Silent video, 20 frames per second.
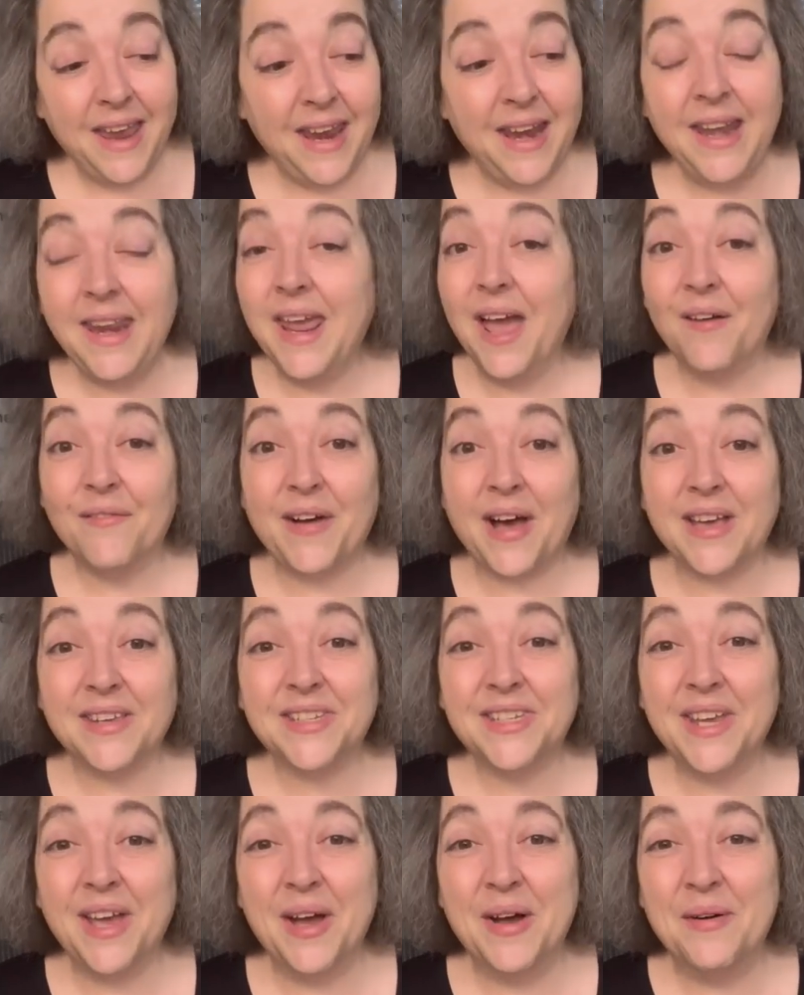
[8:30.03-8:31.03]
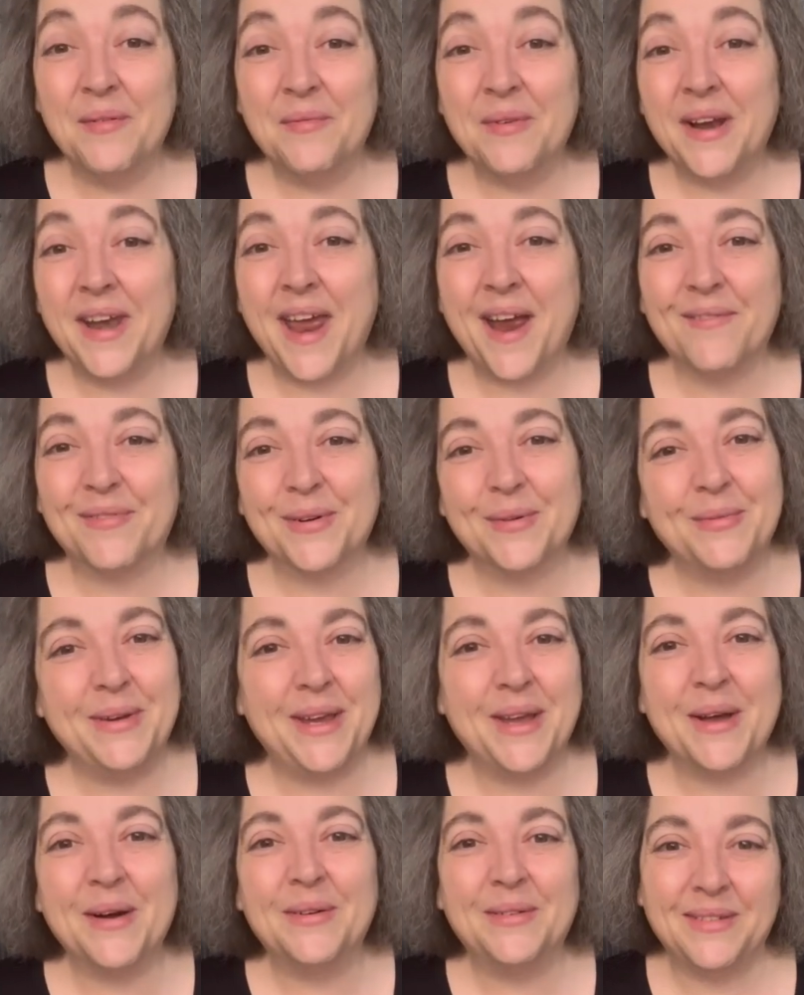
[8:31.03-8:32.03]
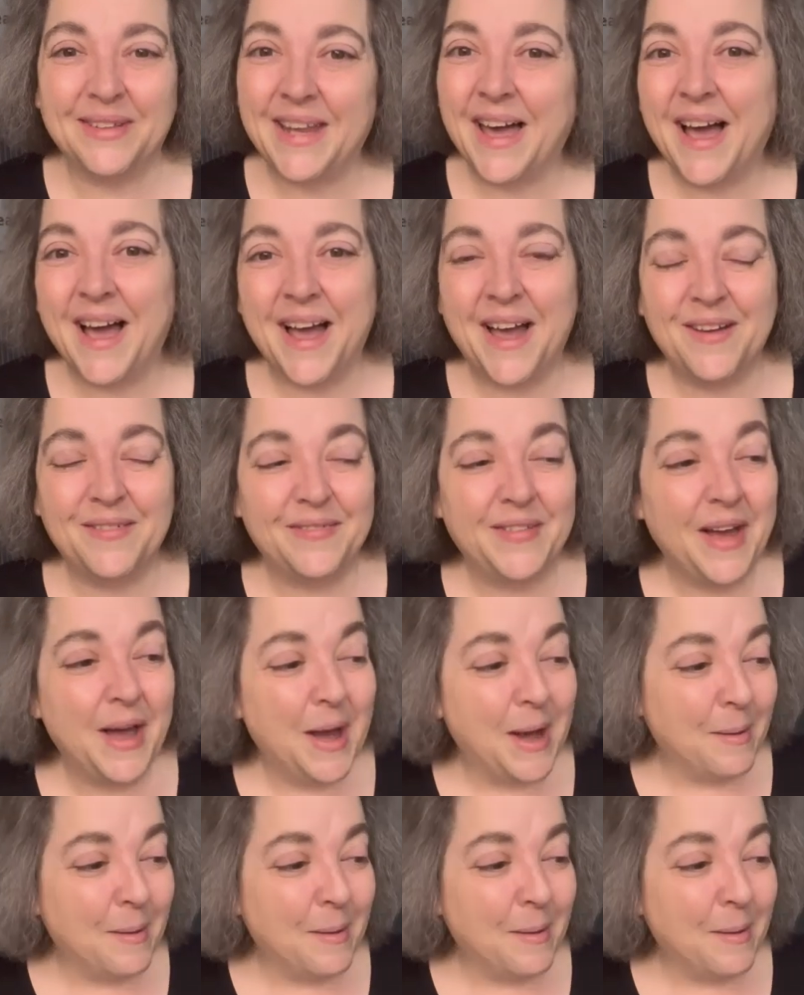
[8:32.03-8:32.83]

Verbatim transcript: any of us whenever we go live.